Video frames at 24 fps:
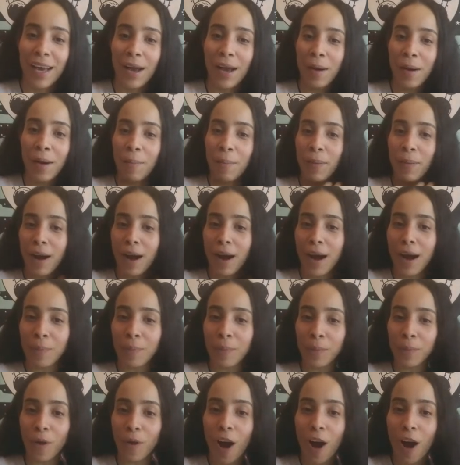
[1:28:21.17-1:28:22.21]
Bob
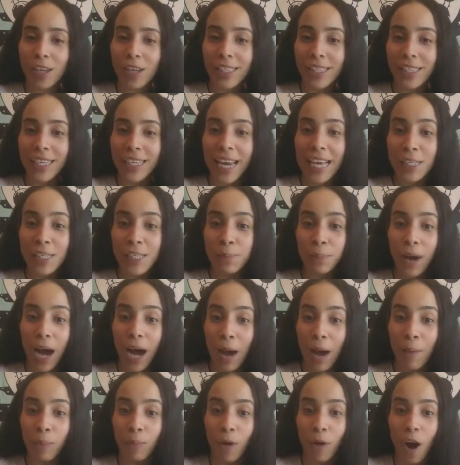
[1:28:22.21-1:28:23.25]
Ross. Today's
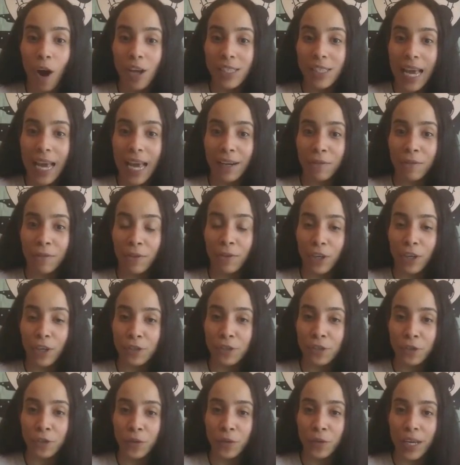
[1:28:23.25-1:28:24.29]
Bob Ross
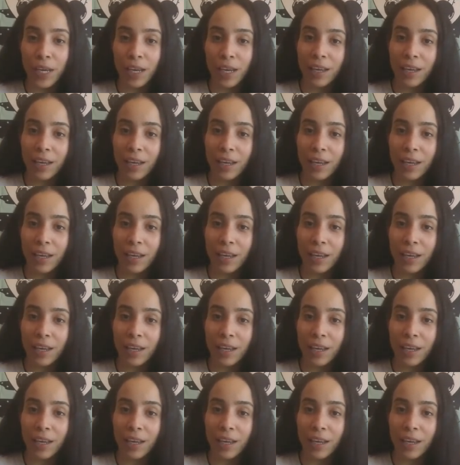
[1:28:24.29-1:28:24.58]
anniversary?